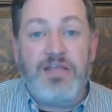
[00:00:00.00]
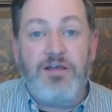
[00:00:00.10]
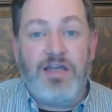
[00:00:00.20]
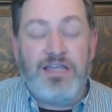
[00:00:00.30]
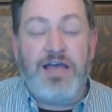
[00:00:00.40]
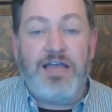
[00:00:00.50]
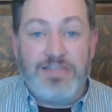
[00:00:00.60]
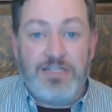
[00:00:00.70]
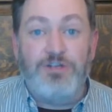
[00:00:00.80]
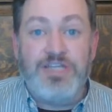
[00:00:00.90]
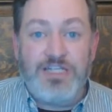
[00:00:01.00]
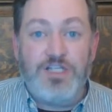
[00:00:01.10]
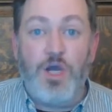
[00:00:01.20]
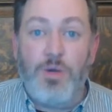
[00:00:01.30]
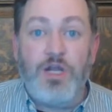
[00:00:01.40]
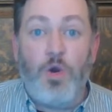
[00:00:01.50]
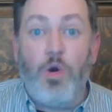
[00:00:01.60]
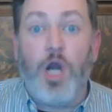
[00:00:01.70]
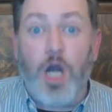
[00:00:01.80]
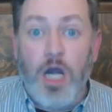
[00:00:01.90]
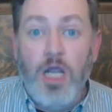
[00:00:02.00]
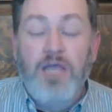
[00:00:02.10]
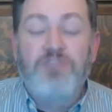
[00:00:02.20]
I literally had to go in order